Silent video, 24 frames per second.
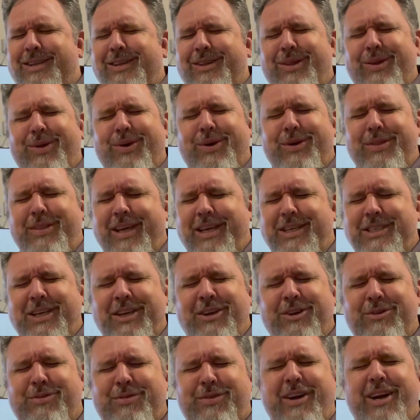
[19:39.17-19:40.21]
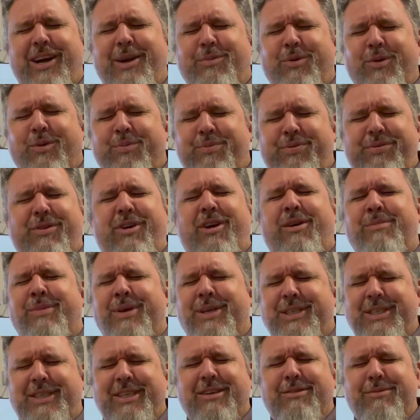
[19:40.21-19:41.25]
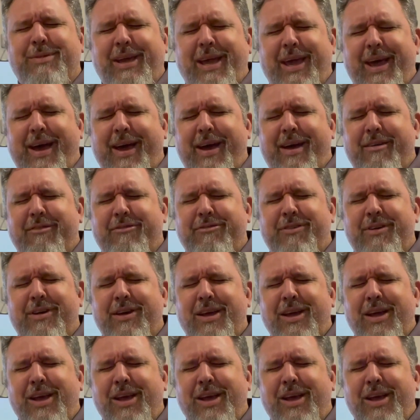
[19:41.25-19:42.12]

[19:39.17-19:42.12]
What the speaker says: Lord, this incredible promise that we have.